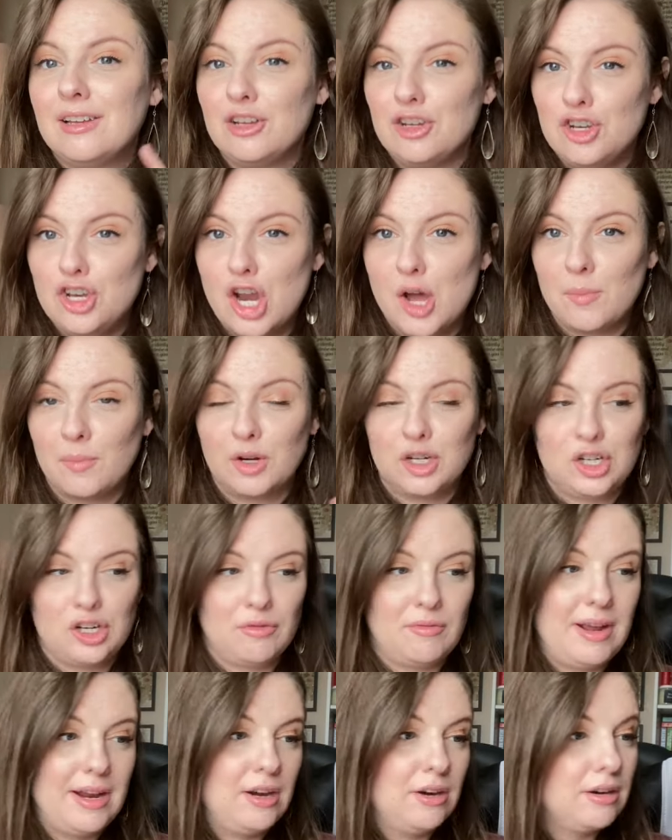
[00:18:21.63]
number
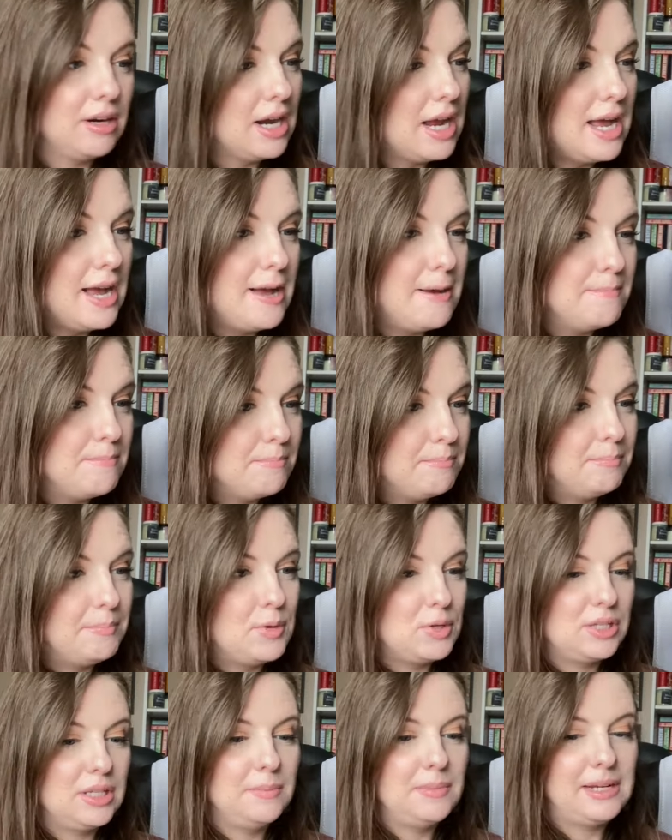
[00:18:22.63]
generator, um,
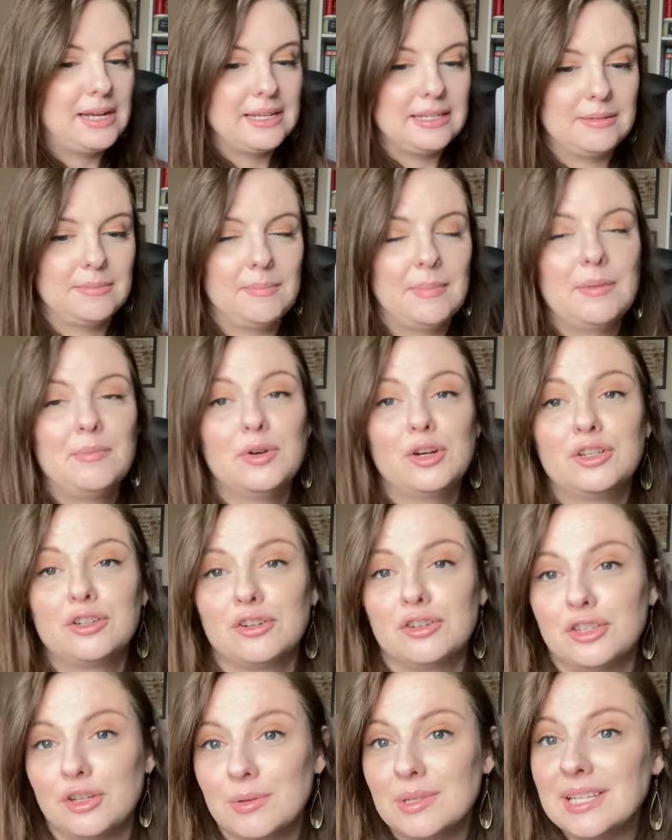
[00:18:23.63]
mostly because my books
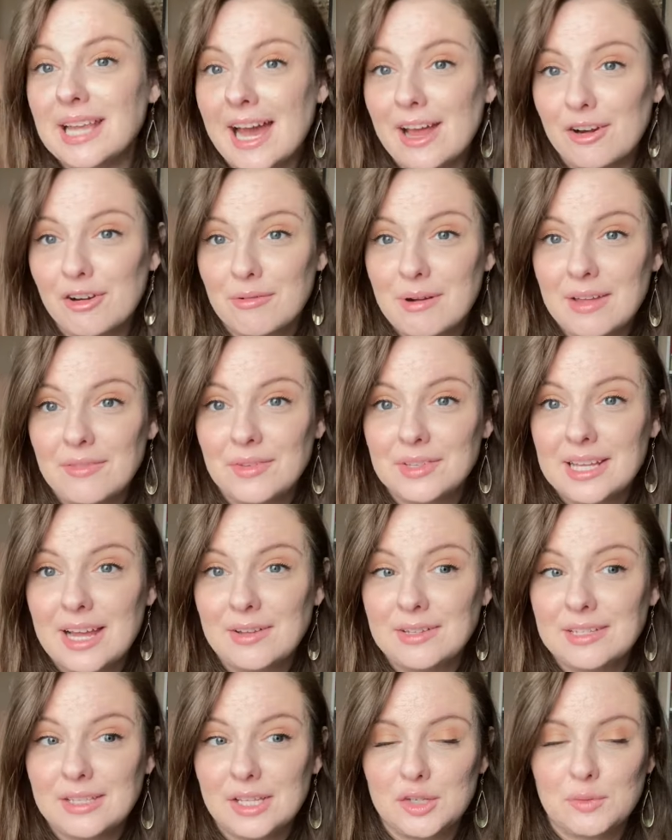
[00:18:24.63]
are so scattered around this
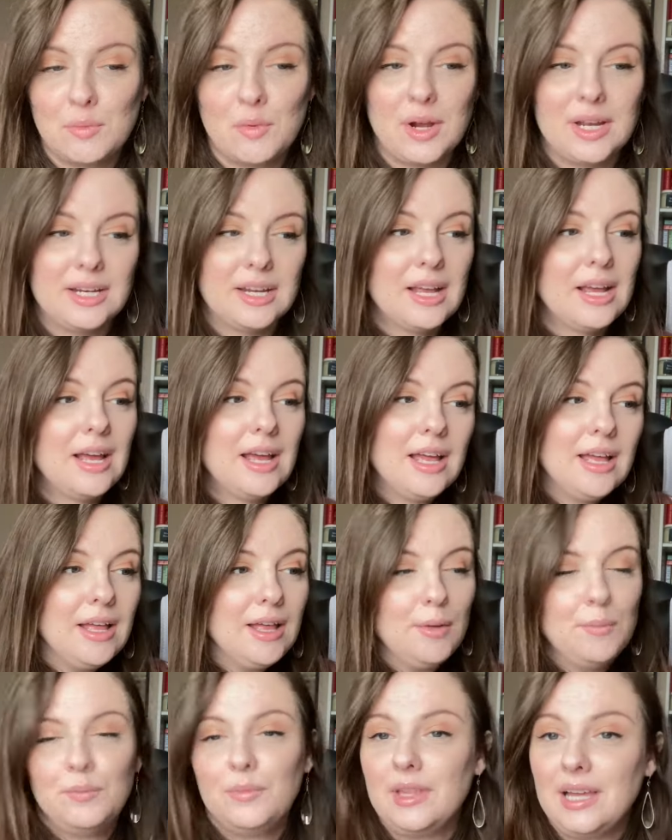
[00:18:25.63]
house at this point.
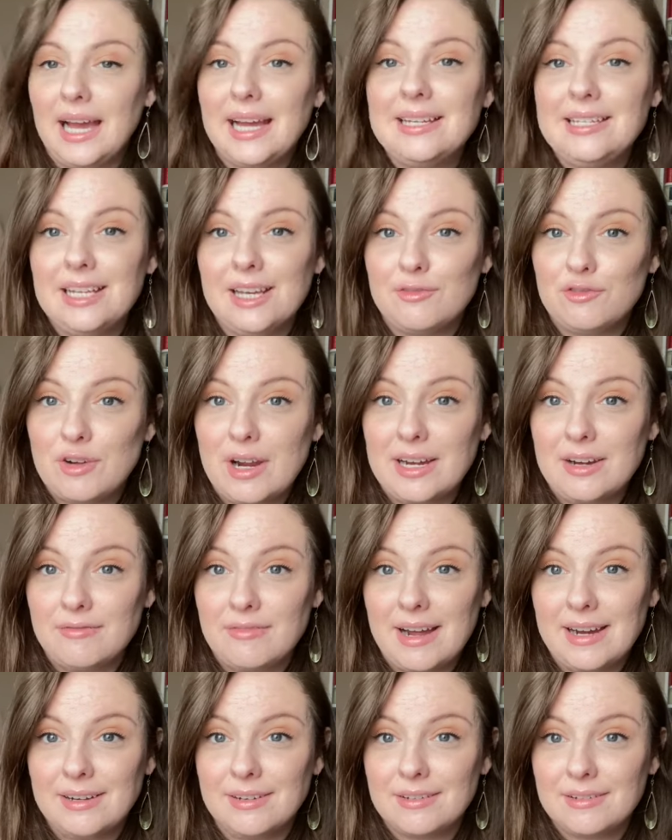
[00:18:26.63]
The idea of trying to
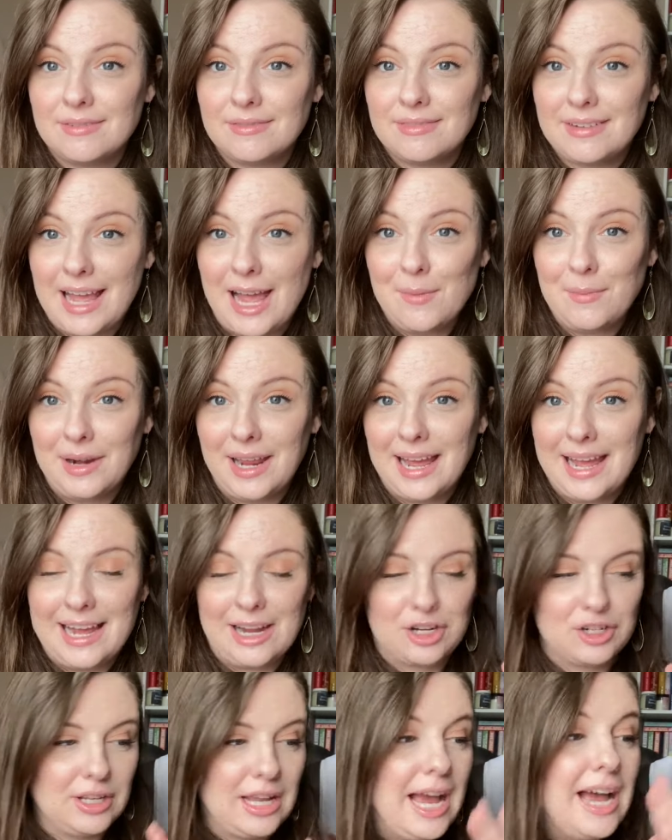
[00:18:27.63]
find how many I
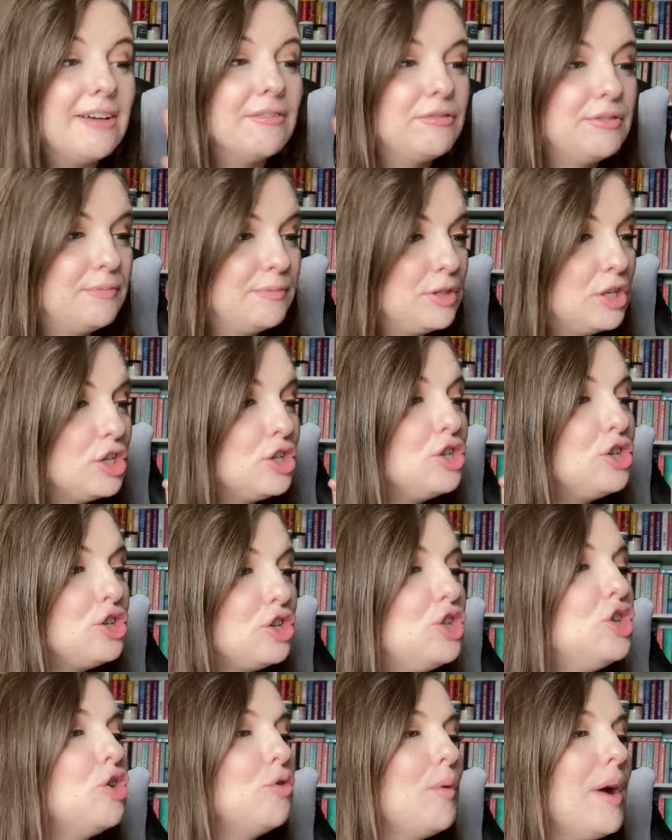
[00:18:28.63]
actually have
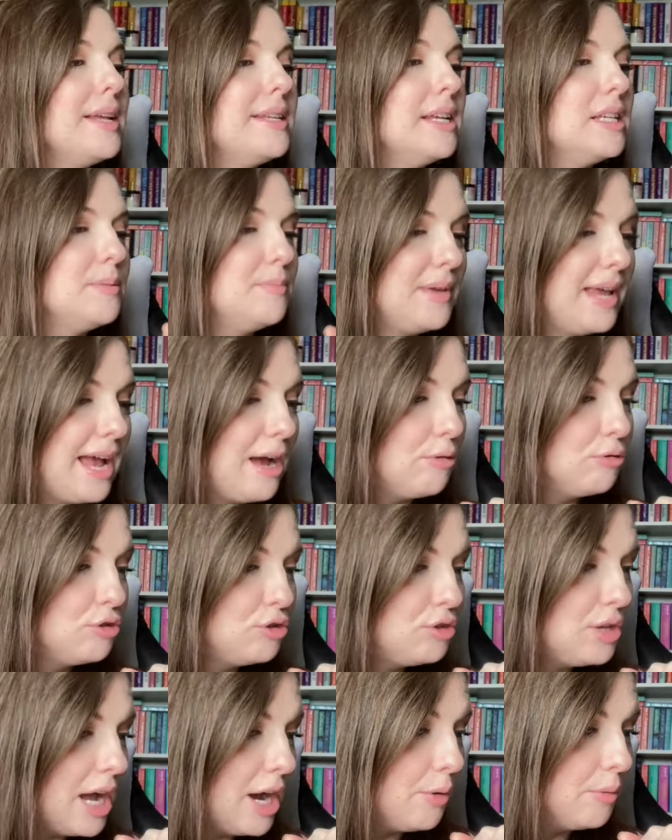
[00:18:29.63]
stresses me out.
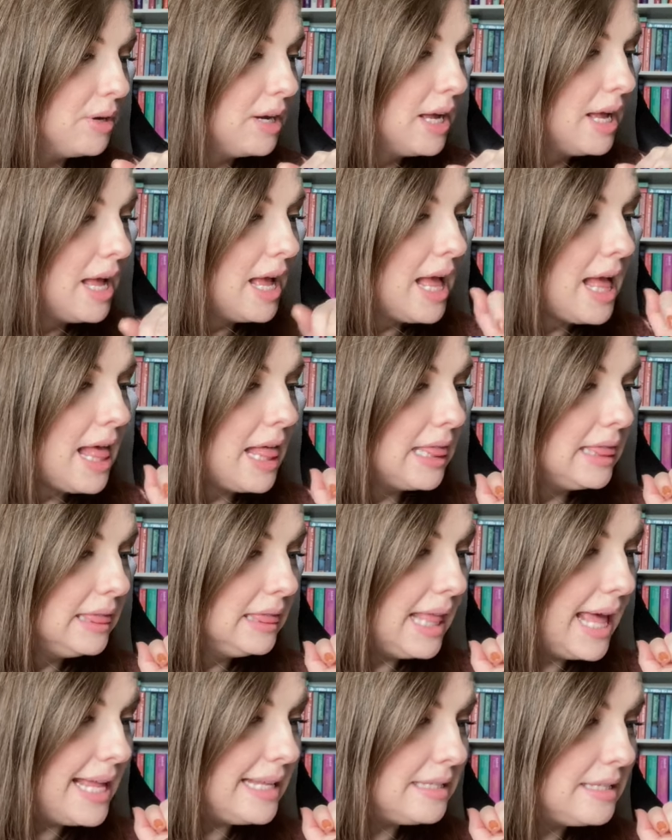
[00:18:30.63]
So
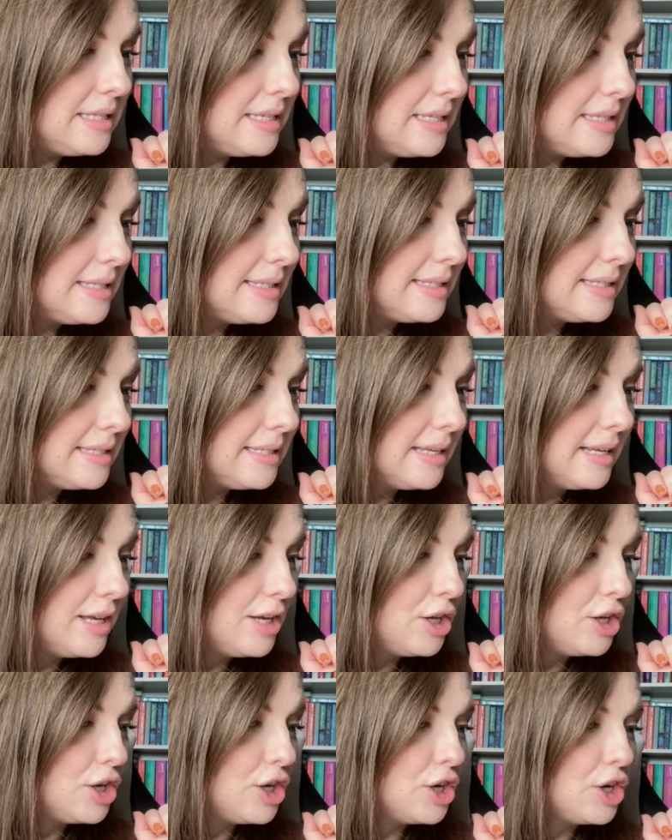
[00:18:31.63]
let's
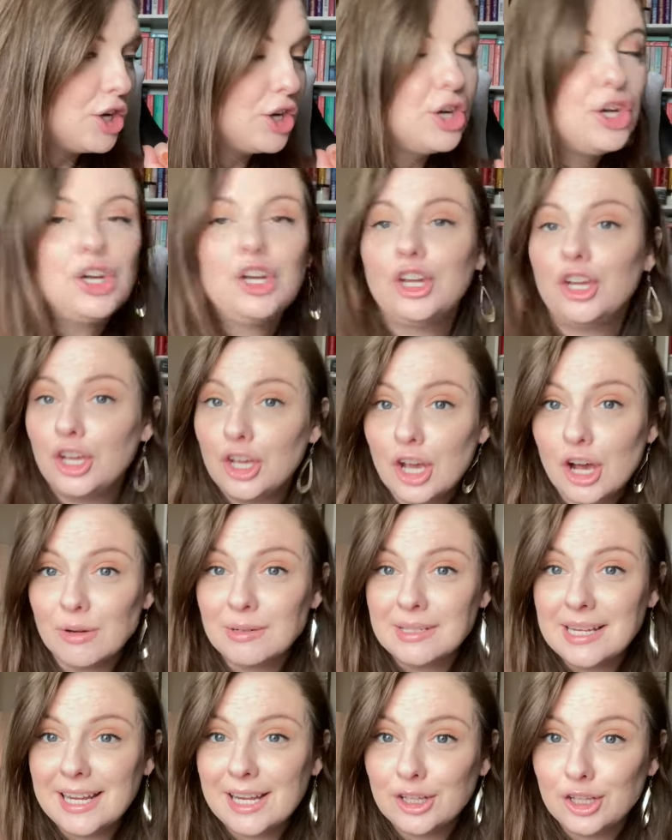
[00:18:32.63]
go
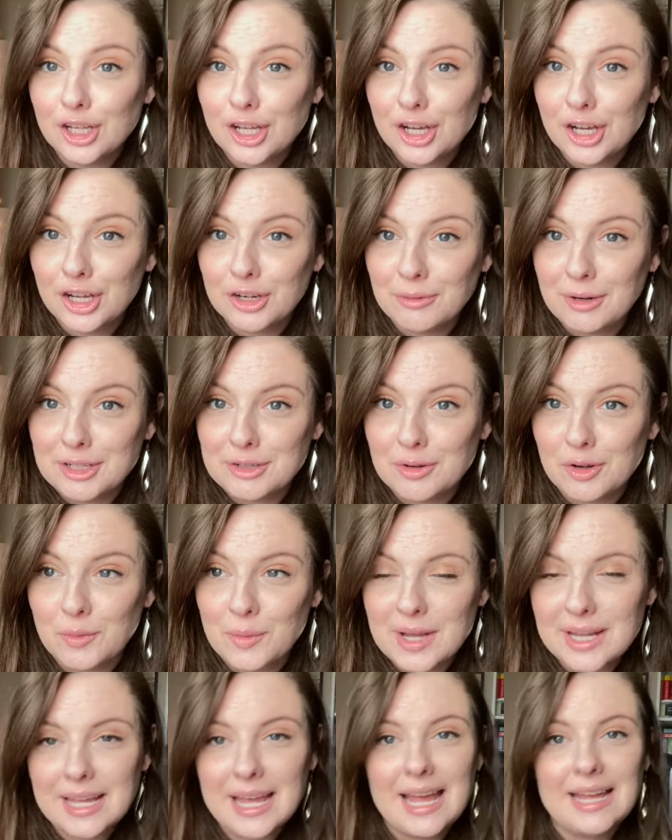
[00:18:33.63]
take a look at Goodreads real
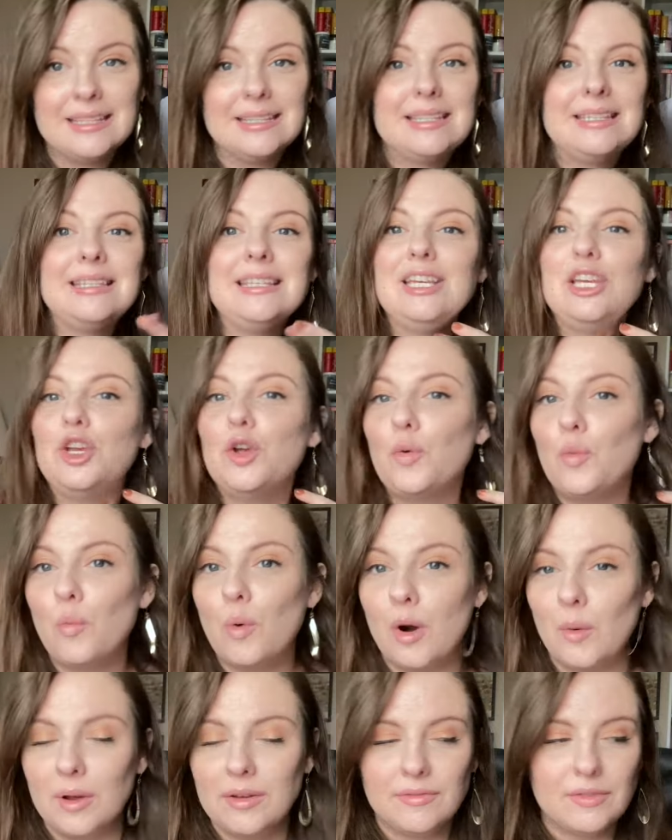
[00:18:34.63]
quick and see
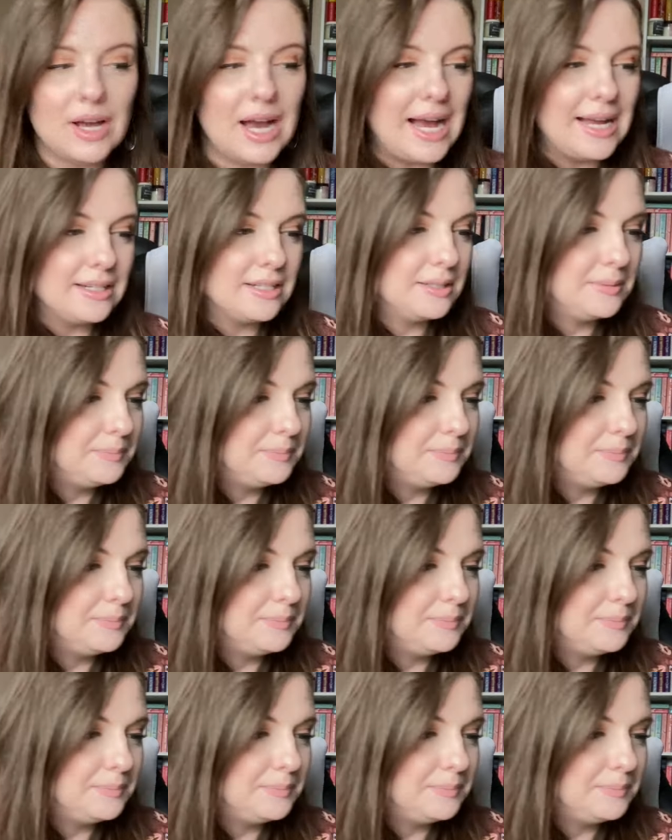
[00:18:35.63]
what we've got.